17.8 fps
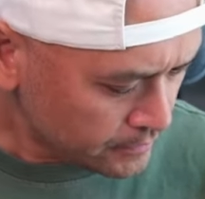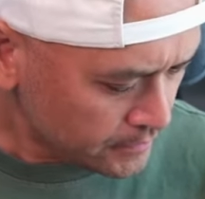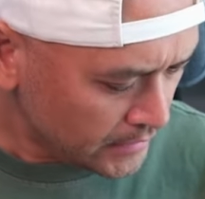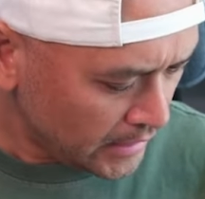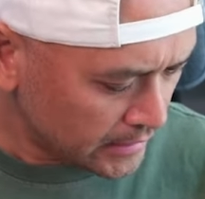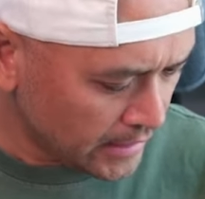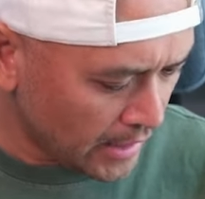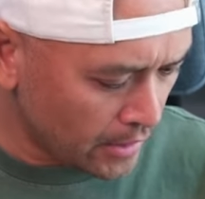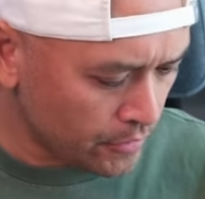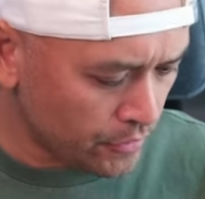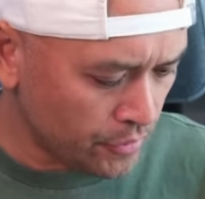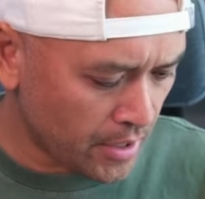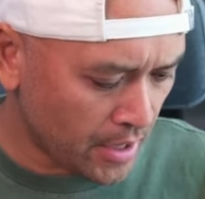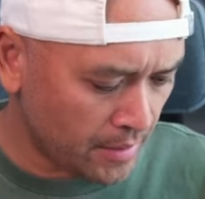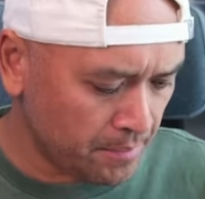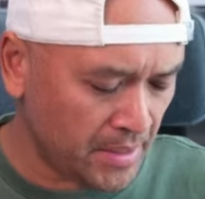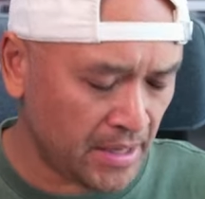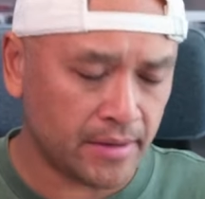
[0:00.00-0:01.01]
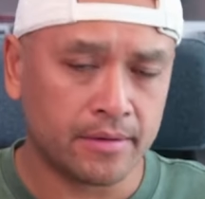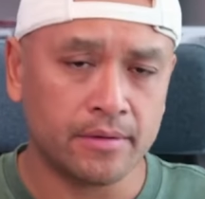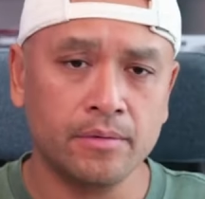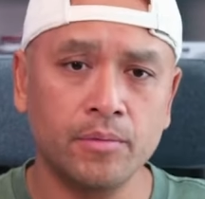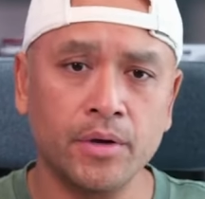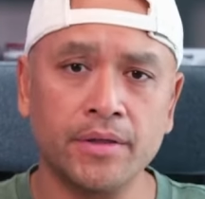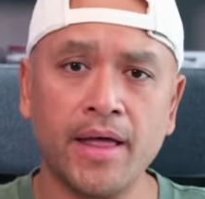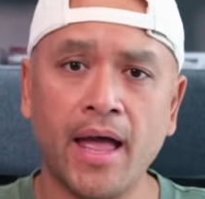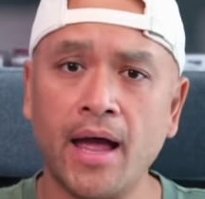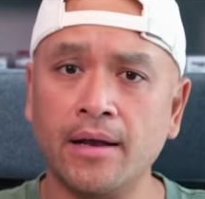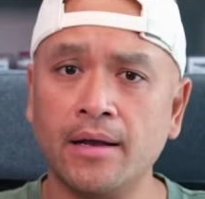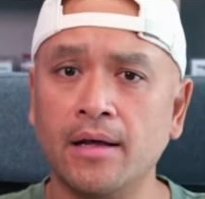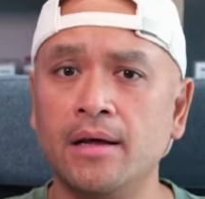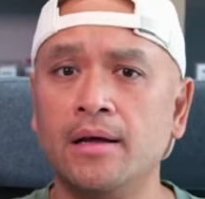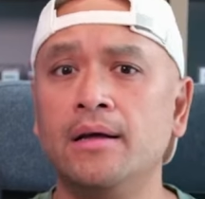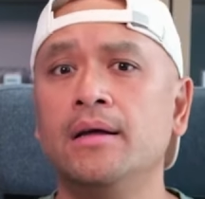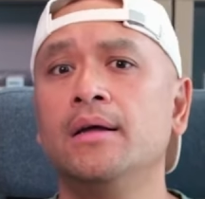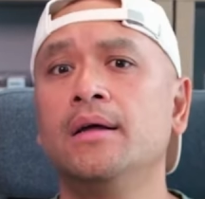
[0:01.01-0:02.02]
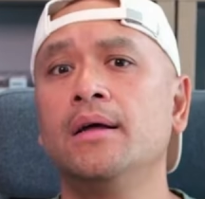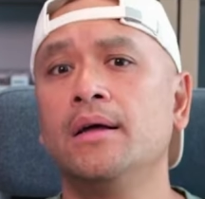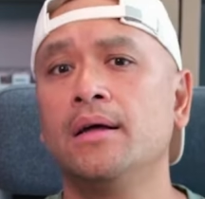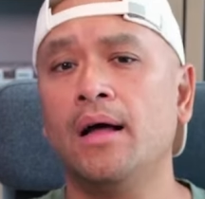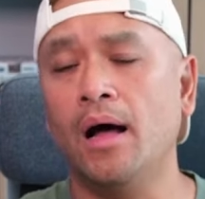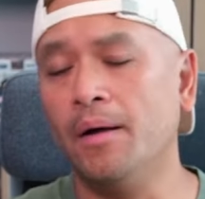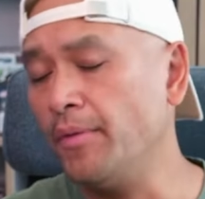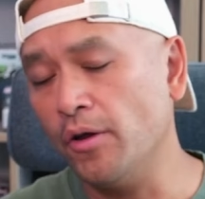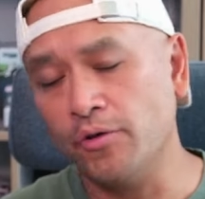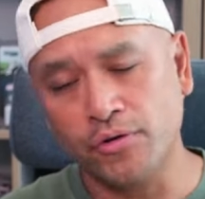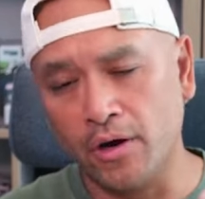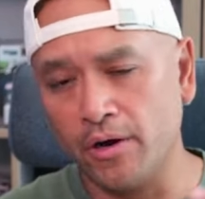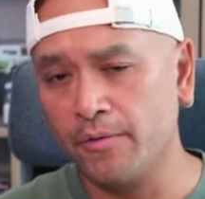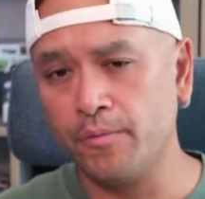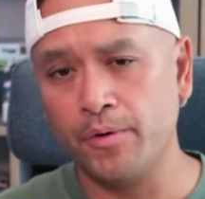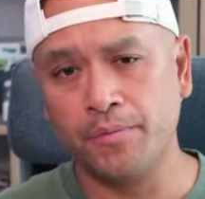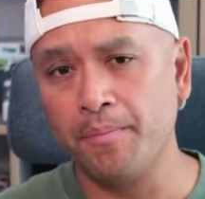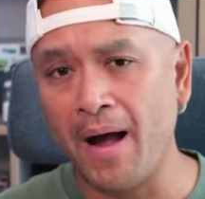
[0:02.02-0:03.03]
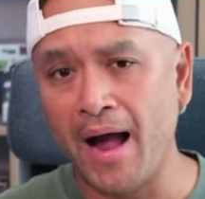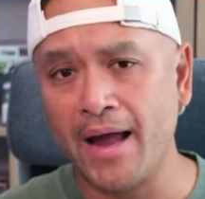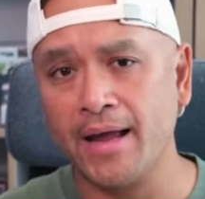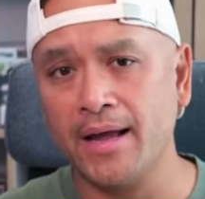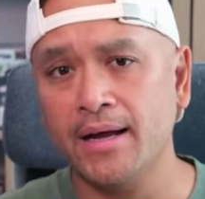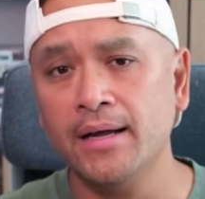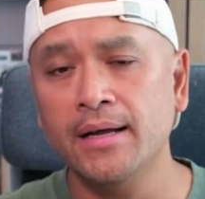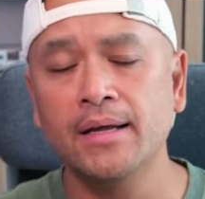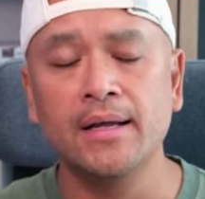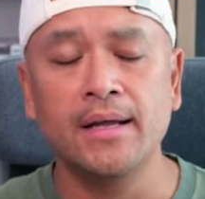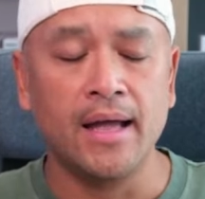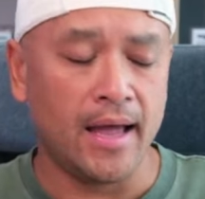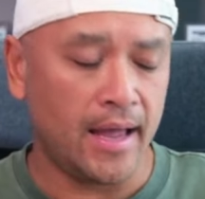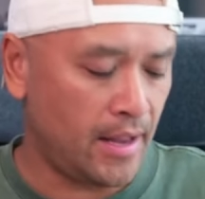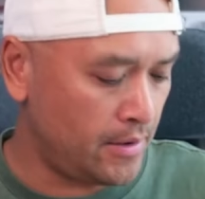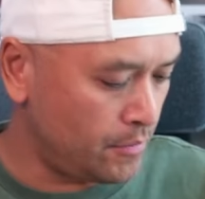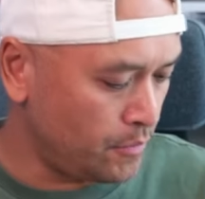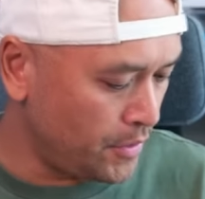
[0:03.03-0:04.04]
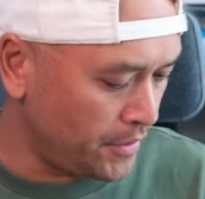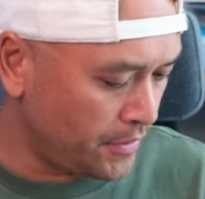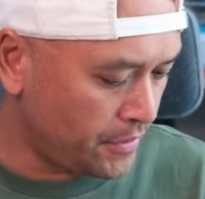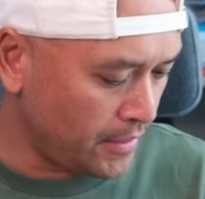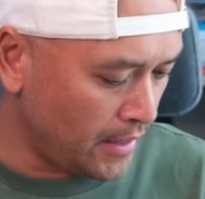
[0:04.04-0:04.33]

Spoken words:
that you can meet with with Maya, and with